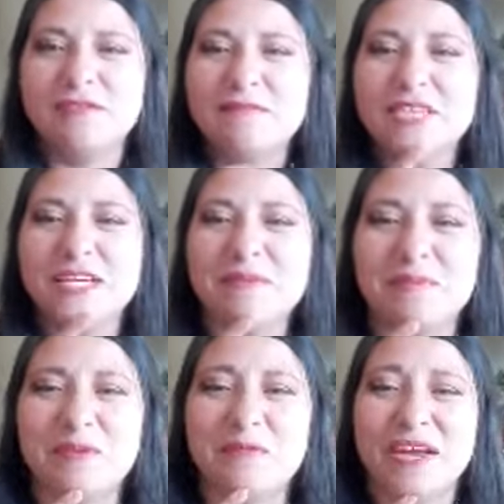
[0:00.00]
Many
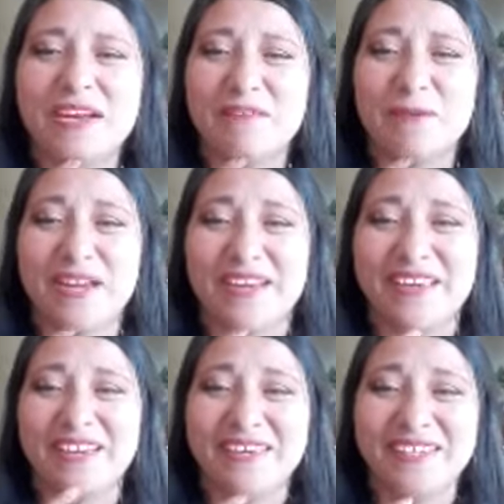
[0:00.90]
people went
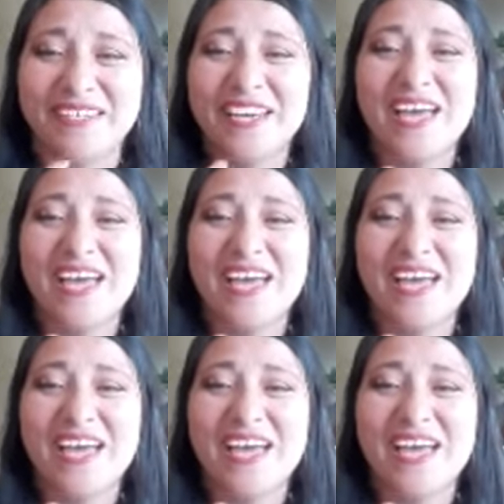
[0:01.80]
away.